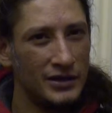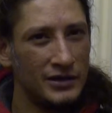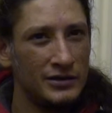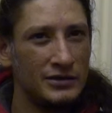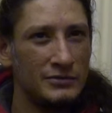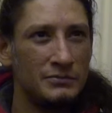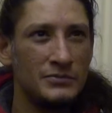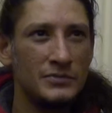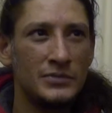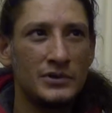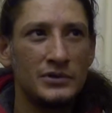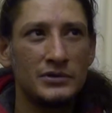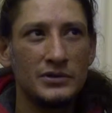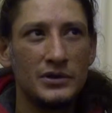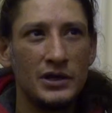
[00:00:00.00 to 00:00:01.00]

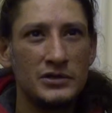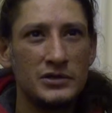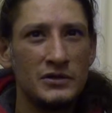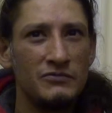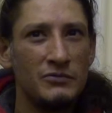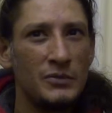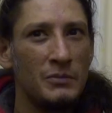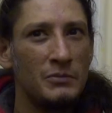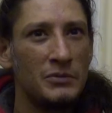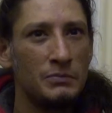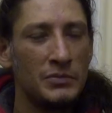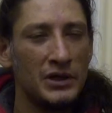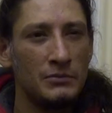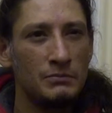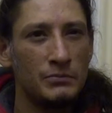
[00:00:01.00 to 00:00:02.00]
I don't remember
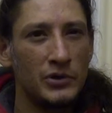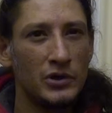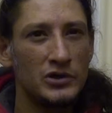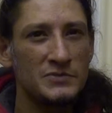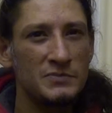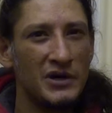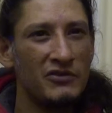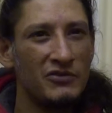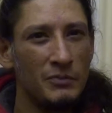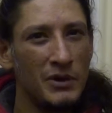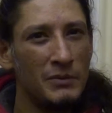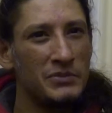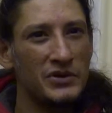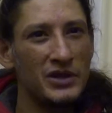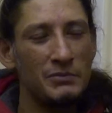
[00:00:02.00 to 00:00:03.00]
pink blocks, but I
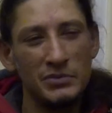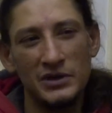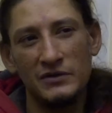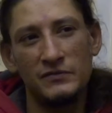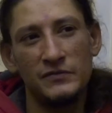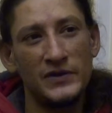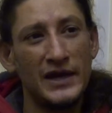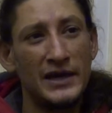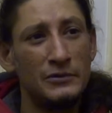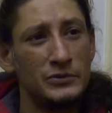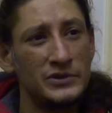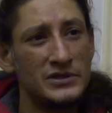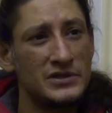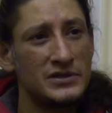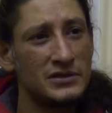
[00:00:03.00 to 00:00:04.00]
remember there being
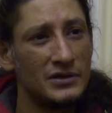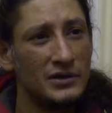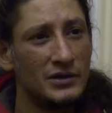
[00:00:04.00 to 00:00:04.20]
flowers.